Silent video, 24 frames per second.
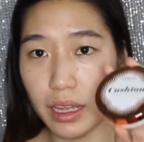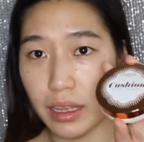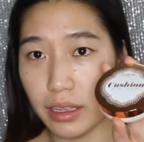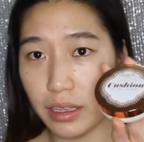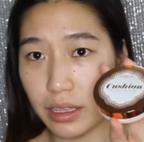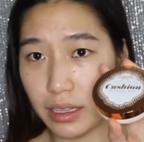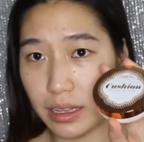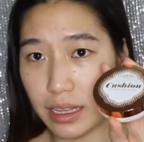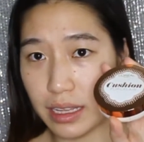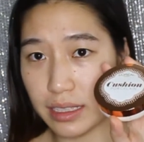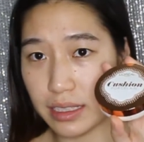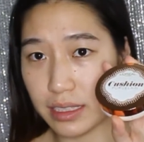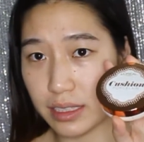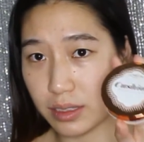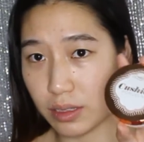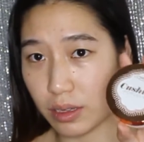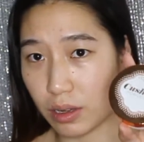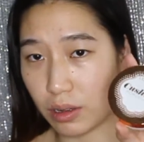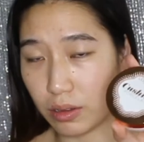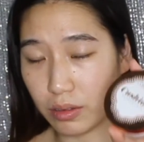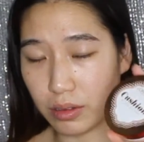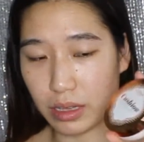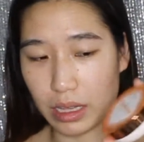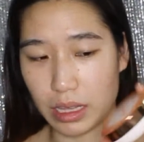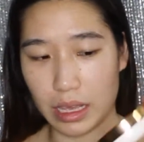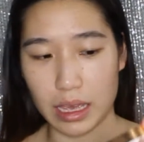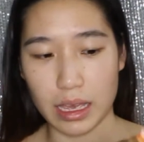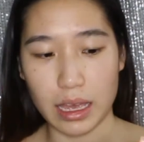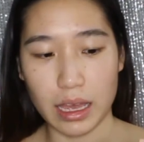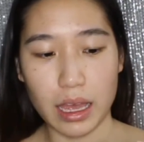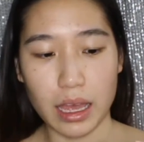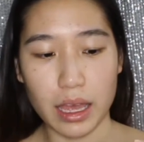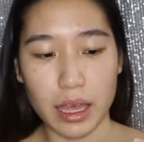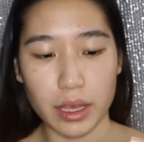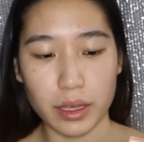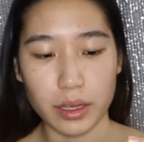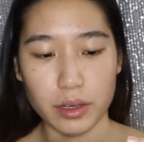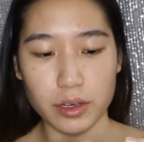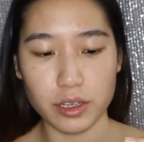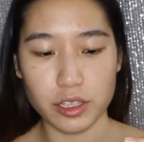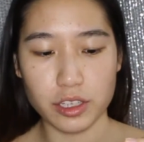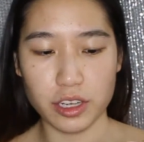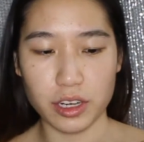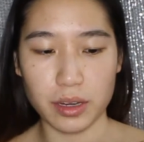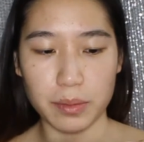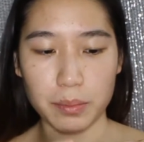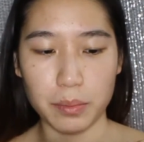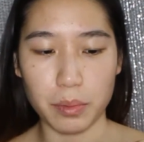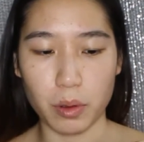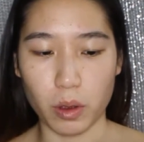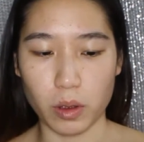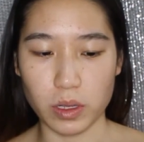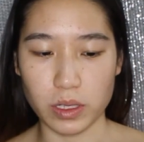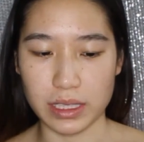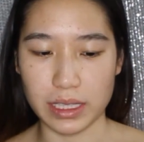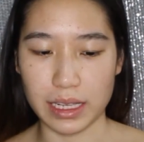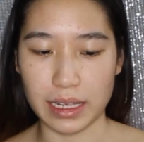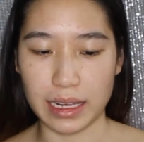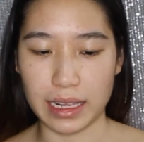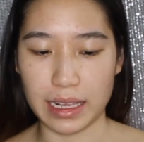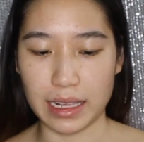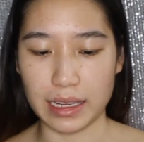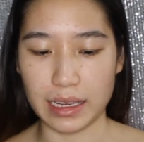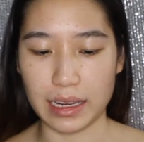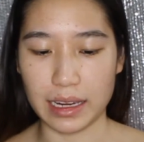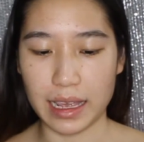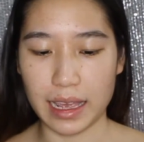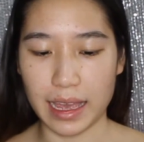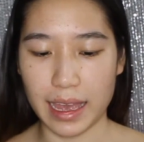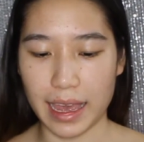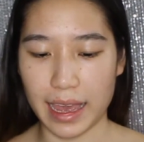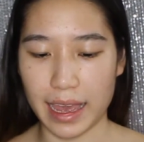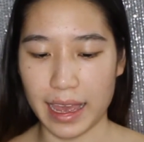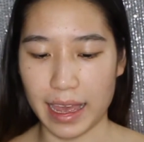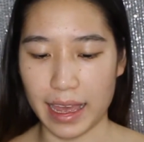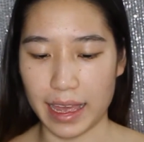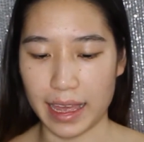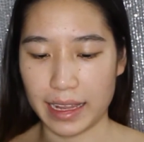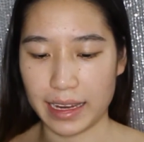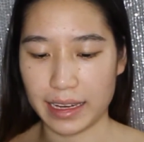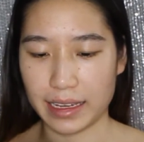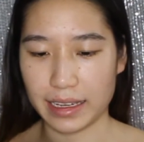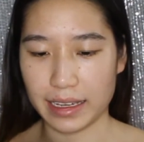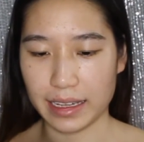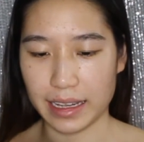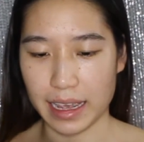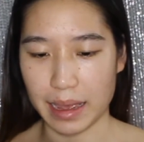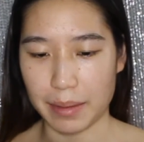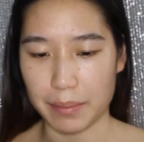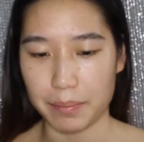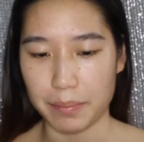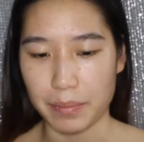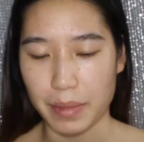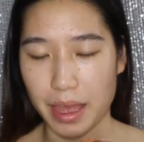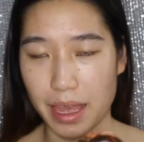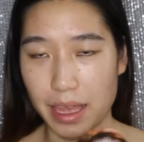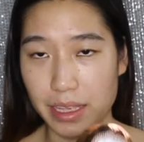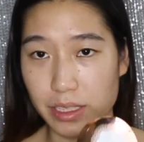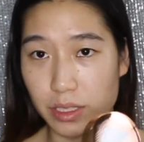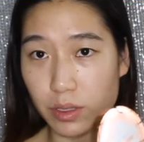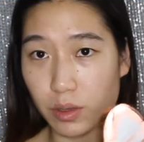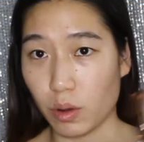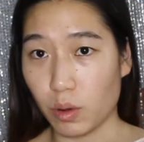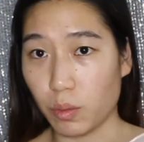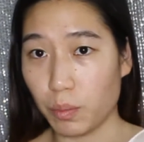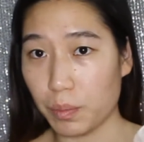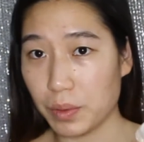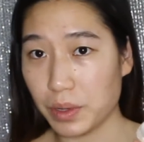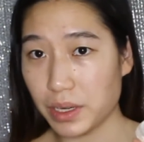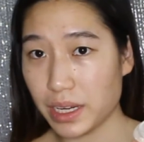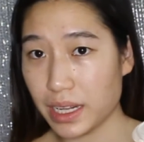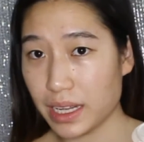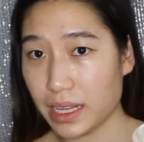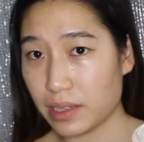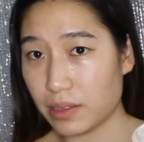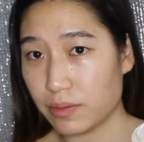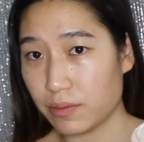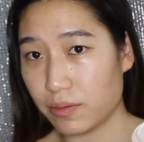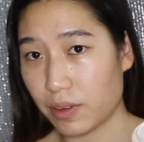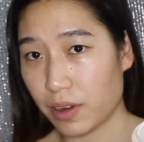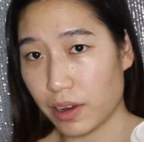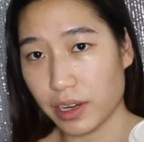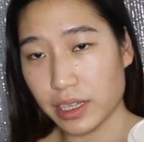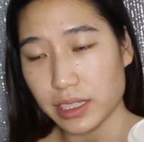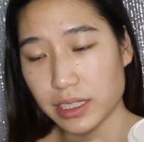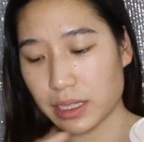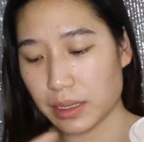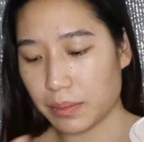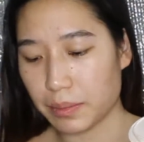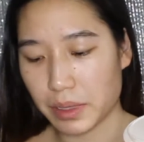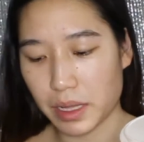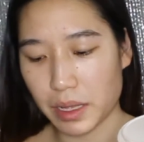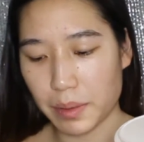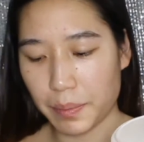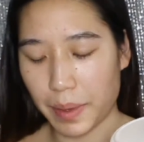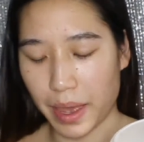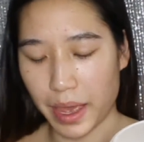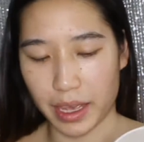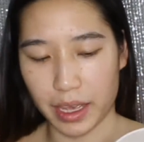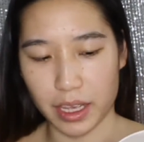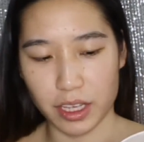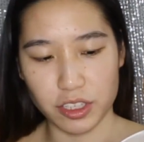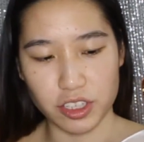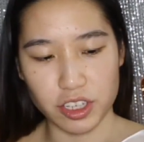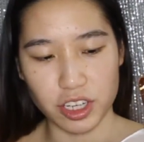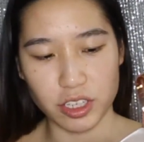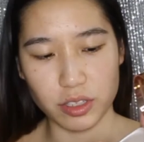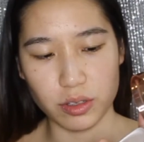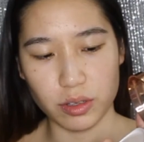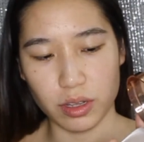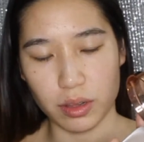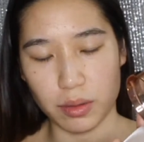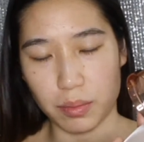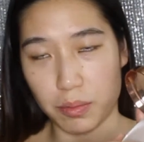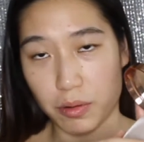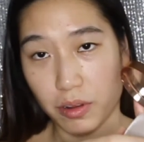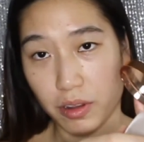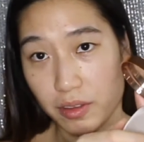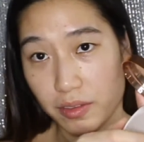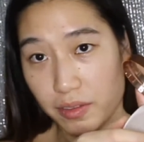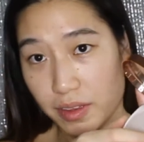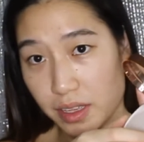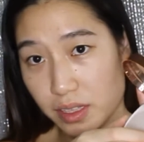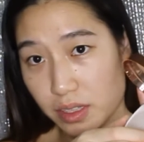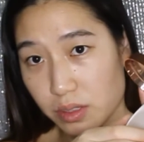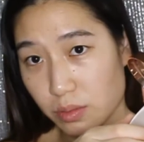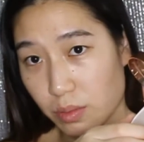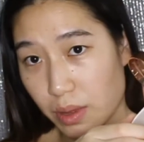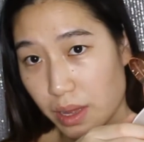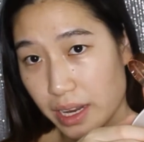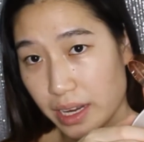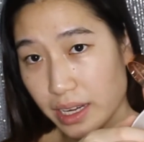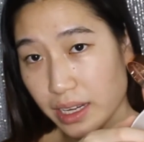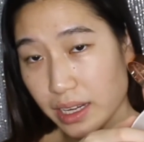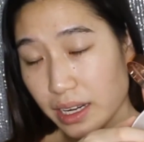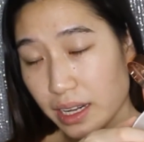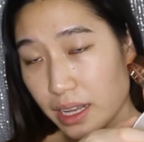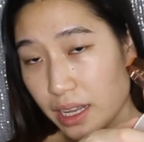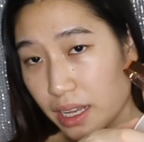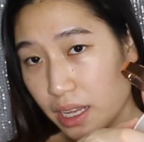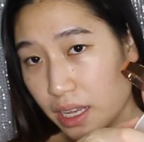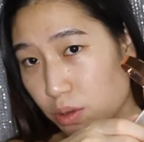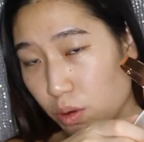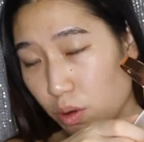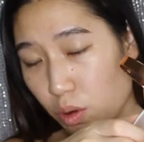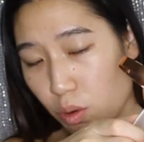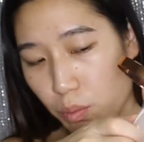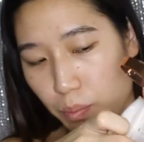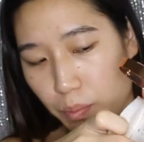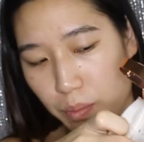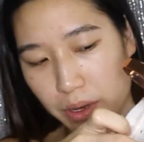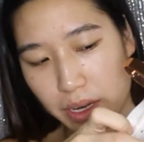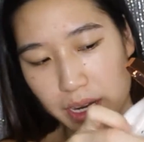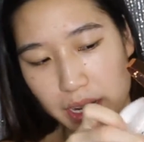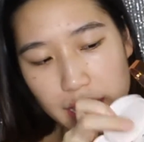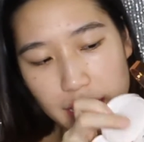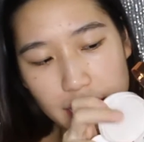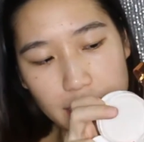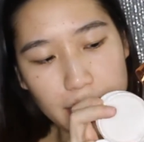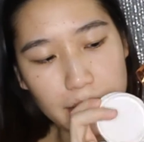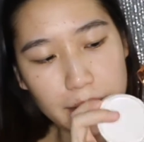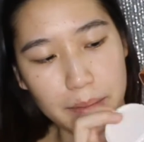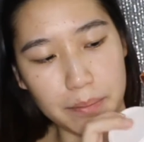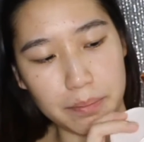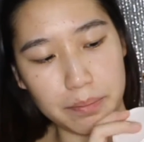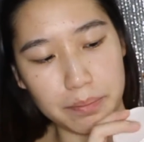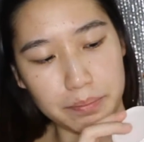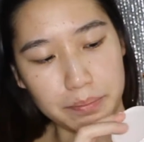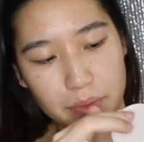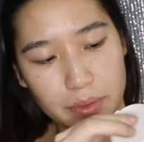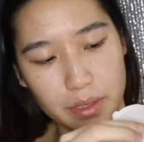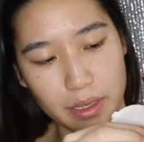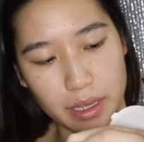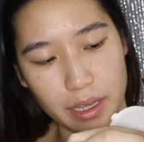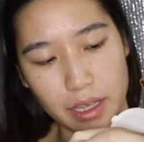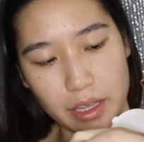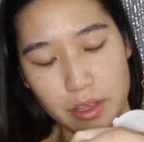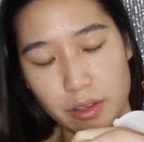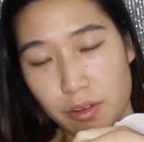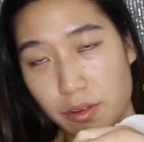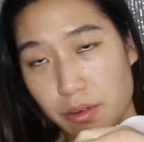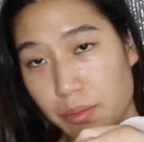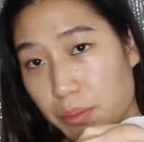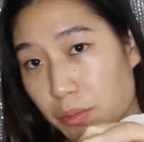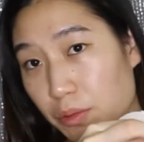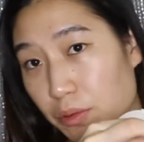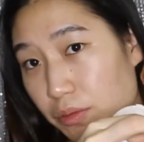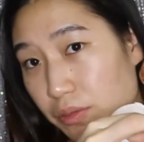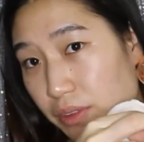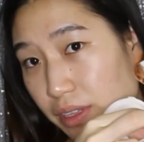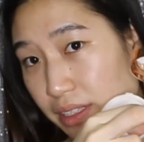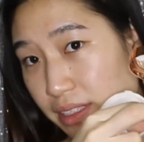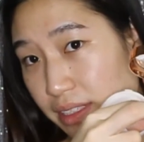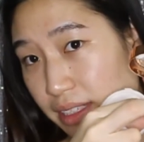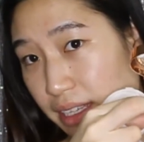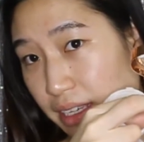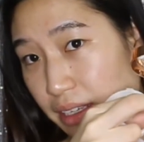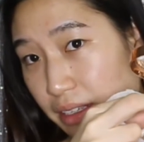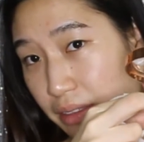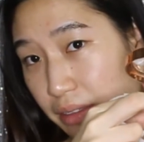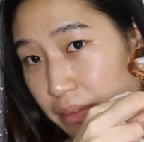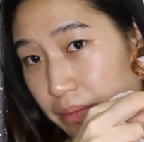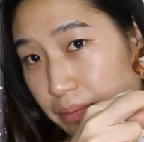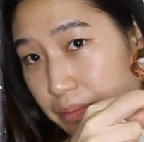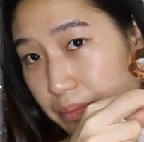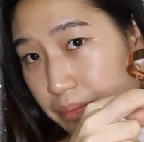This is called the Cushion Porcelain, and yeah, as you open it, very similar packaging to the previous one. You open it up and you remove the seal.